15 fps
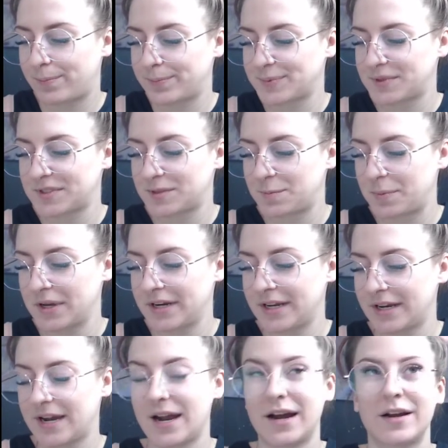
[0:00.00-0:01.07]
spin
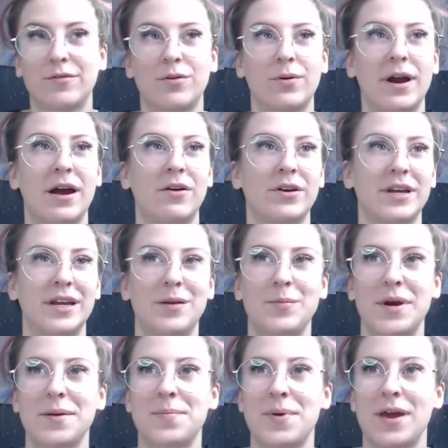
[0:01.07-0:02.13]
it kind of around in
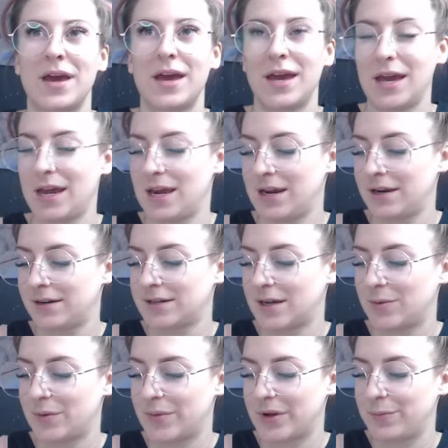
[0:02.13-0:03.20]
my paint. I'm
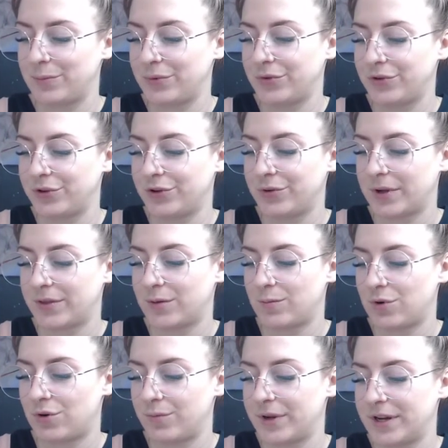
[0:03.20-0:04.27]
in my blue at the
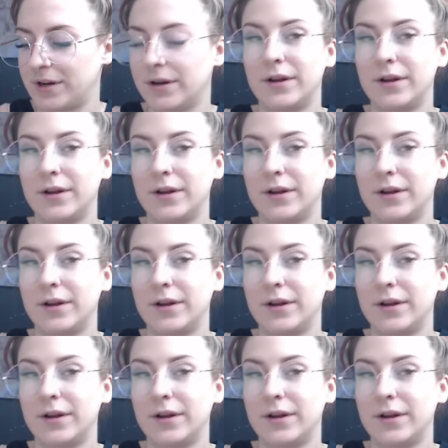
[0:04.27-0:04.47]
moment